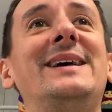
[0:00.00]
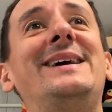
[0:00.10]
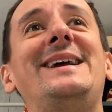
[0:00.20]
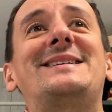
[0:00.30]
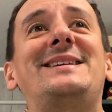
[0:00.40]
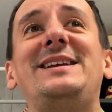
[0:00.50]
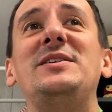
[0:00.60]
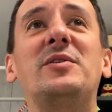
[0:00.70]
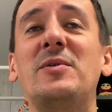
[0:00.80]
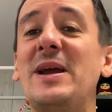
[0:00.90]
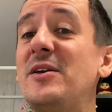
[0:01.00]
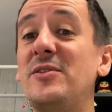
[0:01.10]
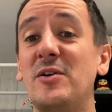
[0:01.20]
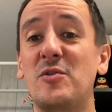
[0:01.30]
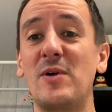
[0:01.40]
it's in a way
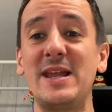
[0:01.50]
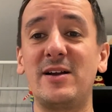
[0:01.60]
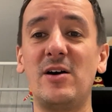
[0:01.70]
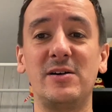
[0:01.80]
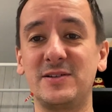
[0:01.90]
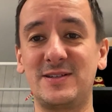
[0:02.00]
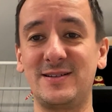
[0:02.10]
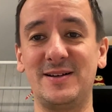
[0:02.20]
they're great cars,